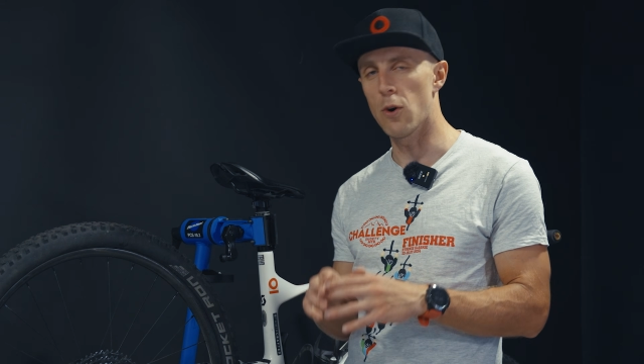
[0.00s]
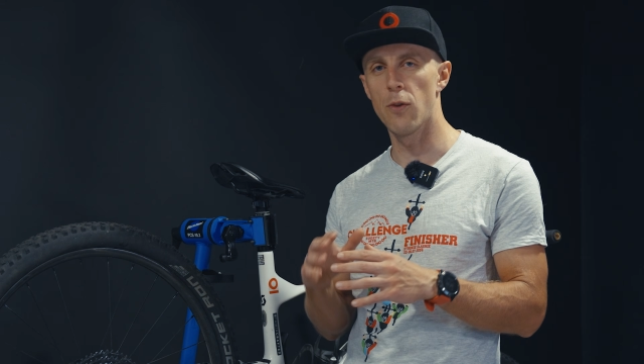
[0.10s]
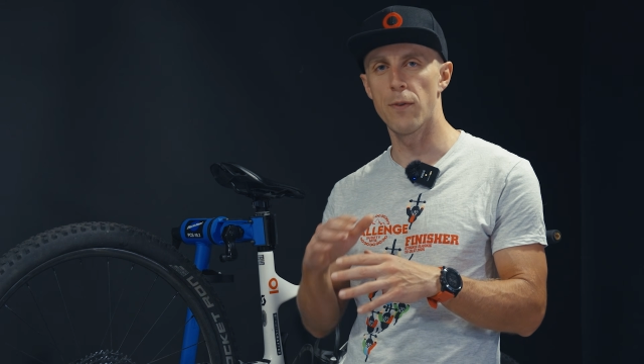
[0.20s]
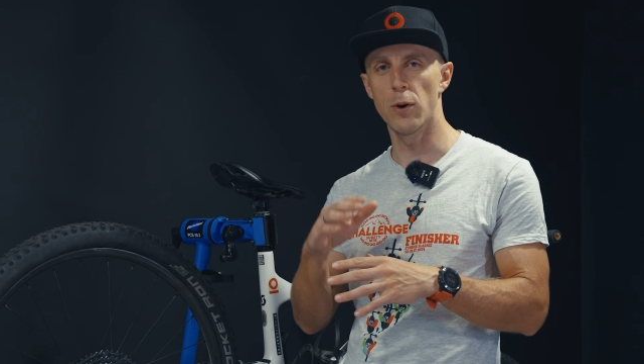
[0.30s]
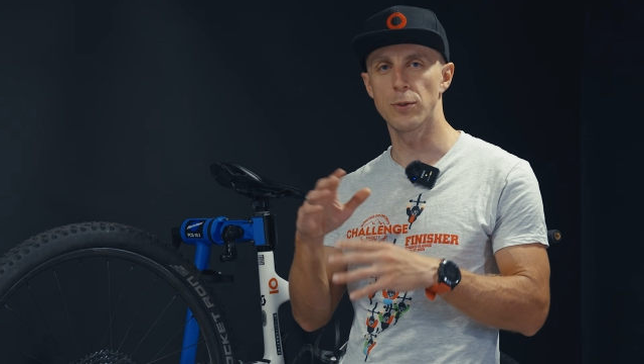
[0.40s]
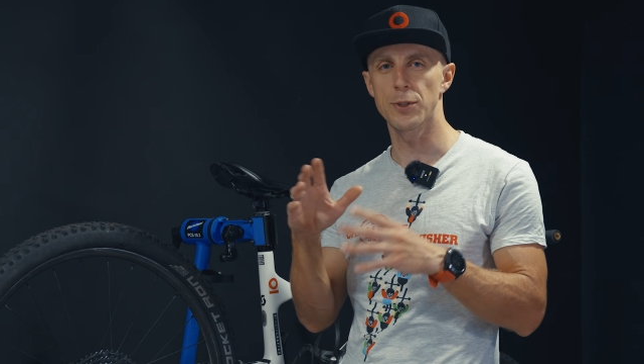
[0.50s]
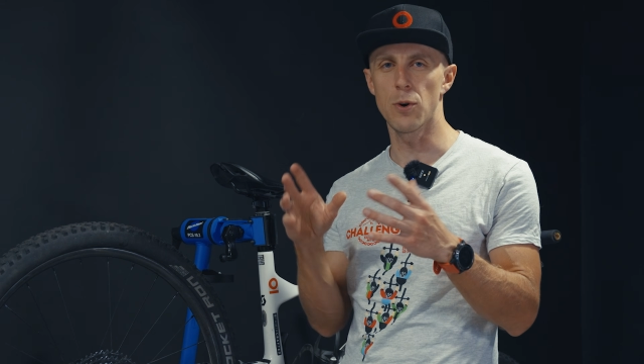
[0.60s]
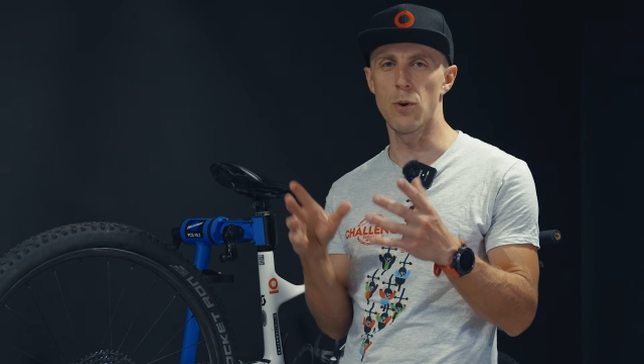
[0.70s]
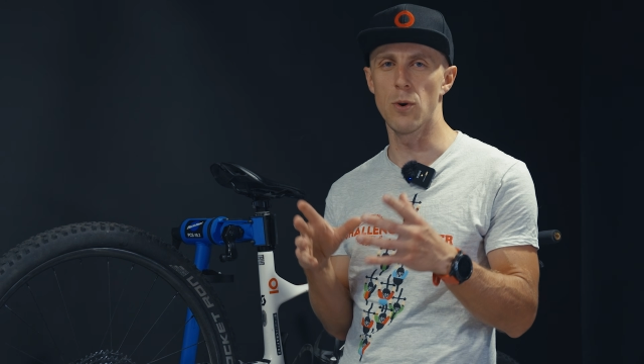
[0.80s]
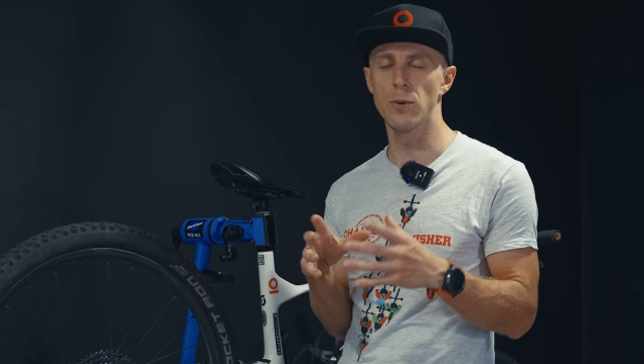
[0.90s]
all those
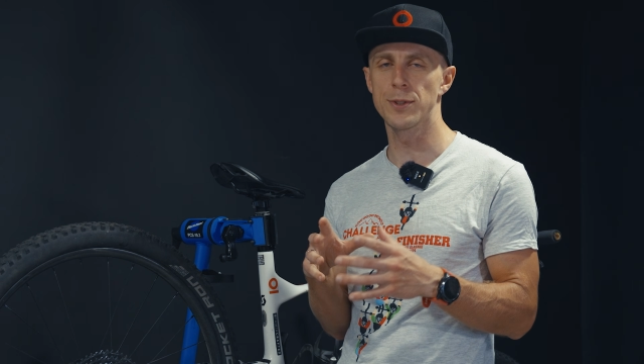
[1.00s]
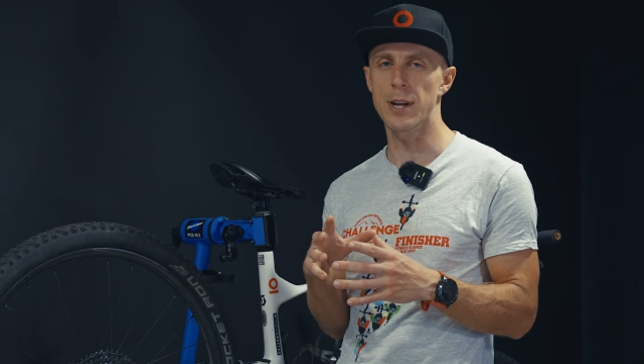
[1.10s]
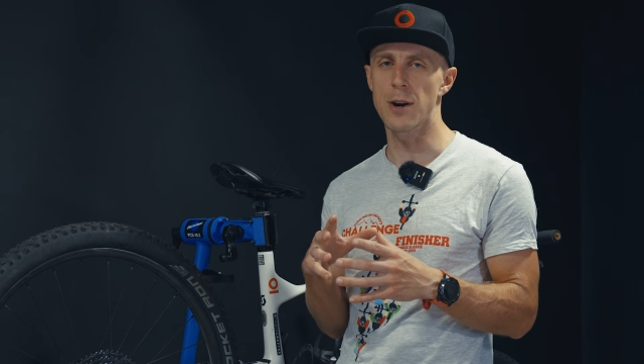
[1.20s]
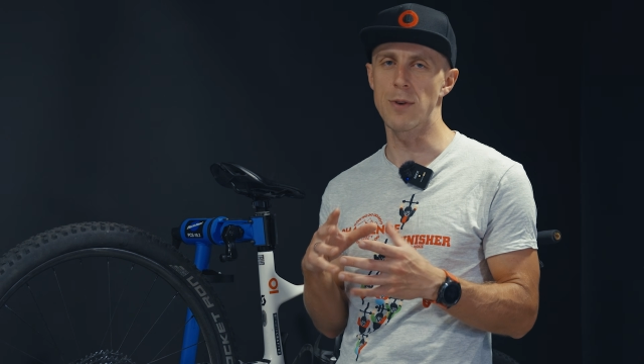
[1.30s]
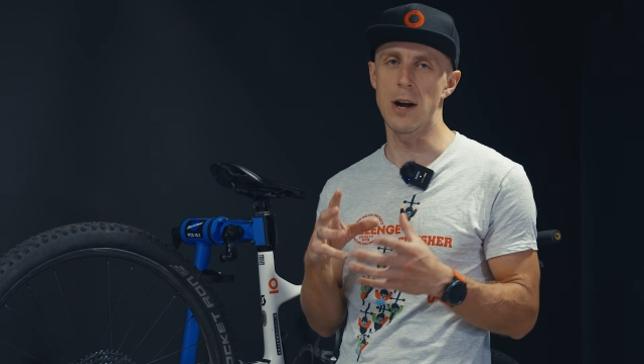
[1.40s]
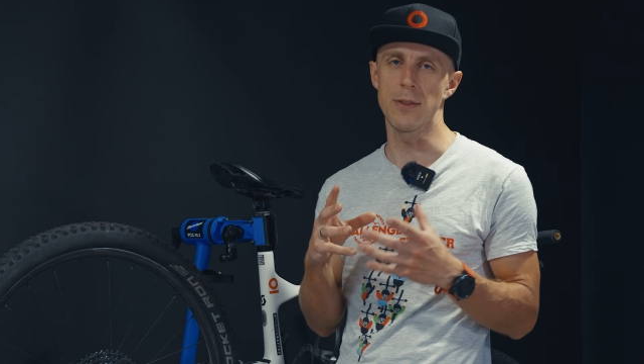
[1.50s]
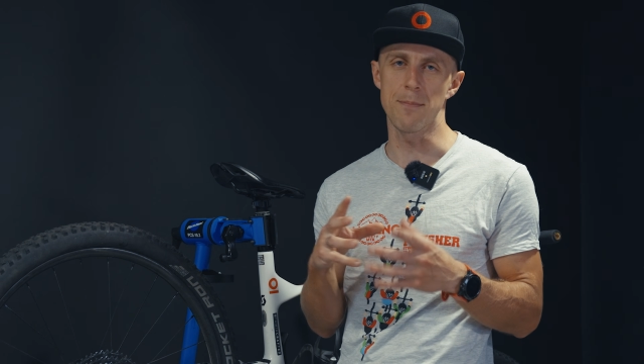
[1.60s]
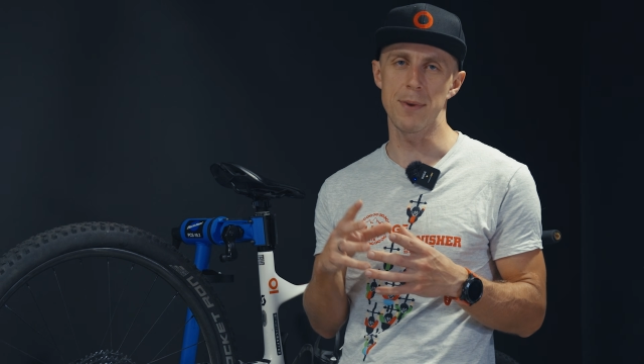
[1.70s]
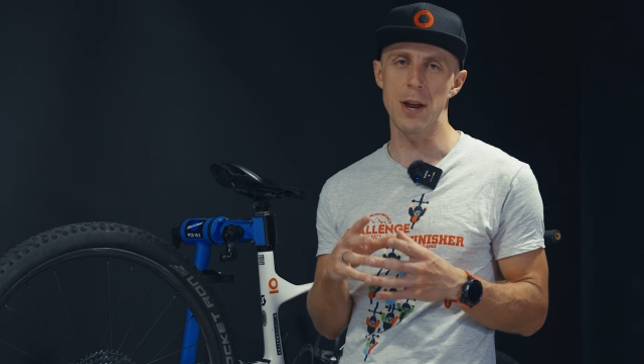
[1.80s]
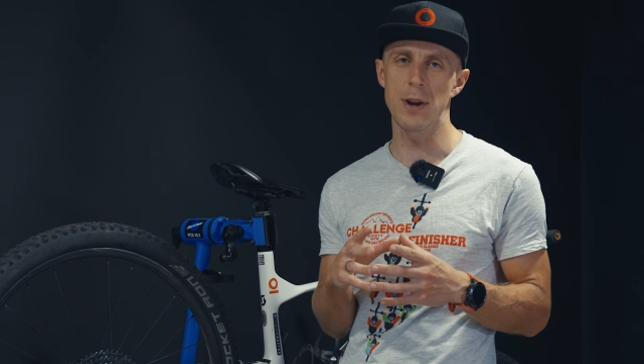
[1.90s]
holes around the
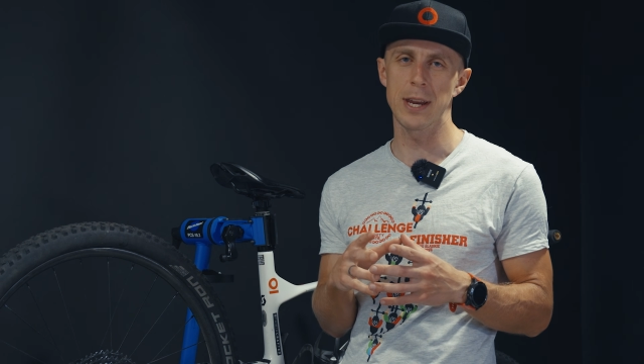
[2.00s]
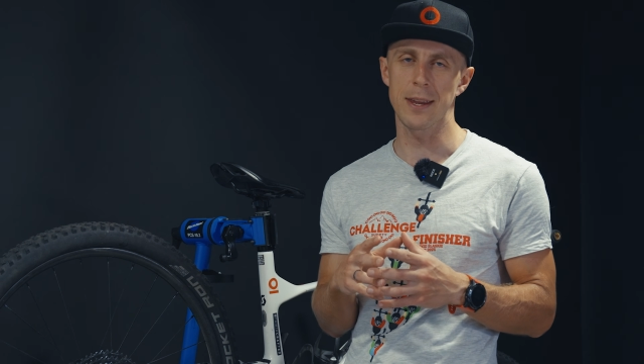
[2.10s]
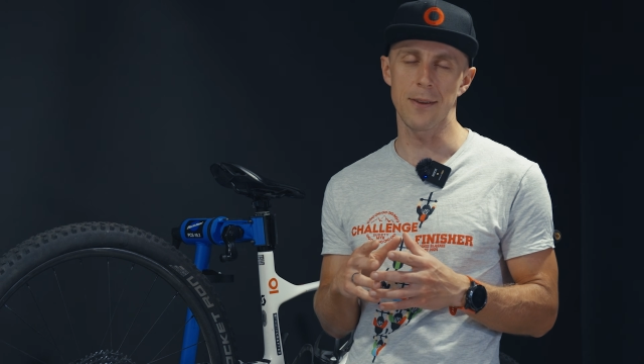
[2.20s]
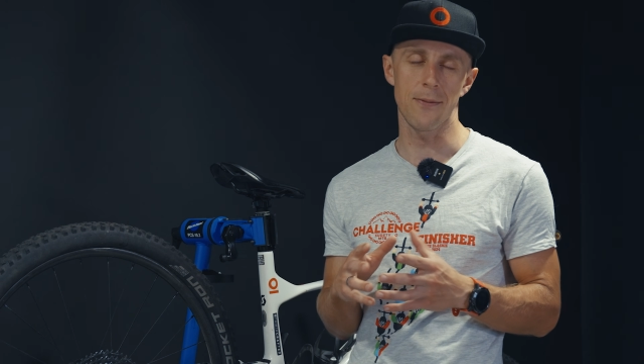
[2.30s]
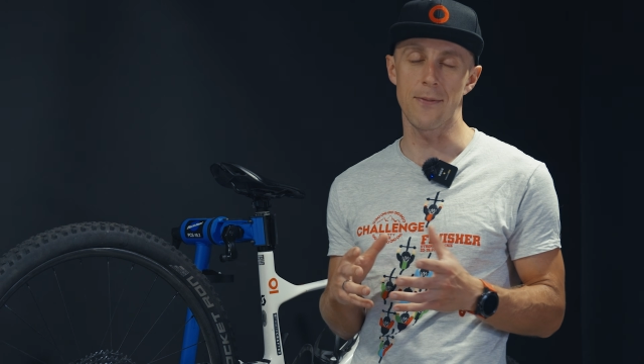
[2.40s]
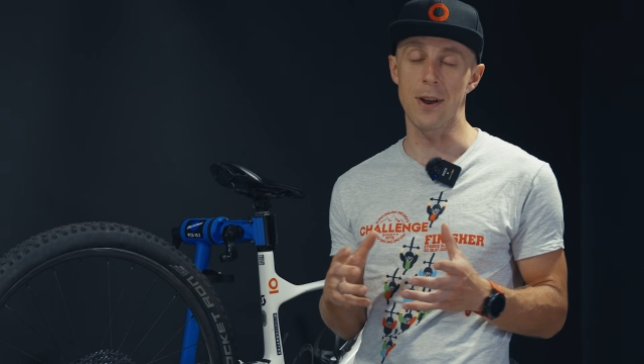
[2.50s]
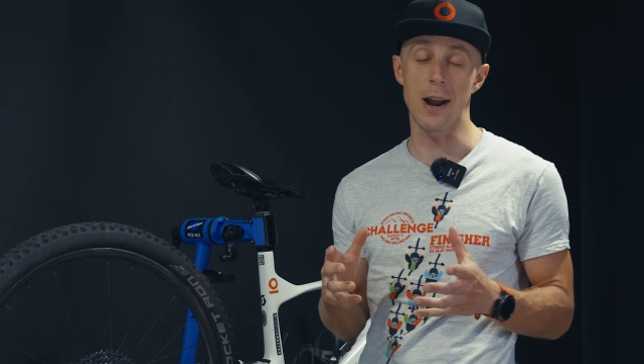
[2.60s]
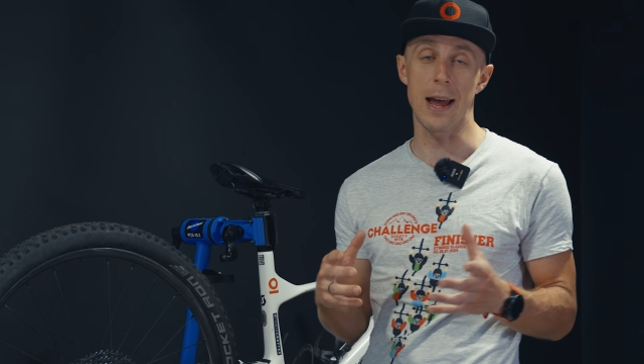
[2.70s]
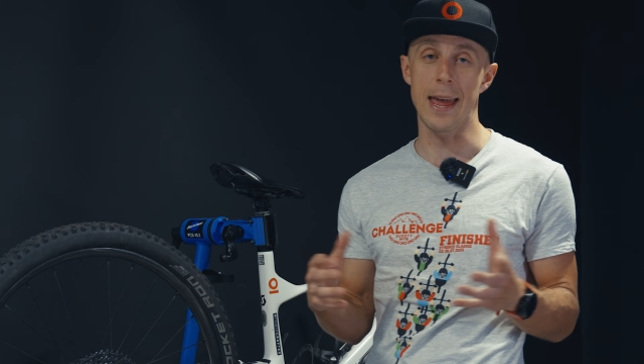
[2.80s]
bearing if there are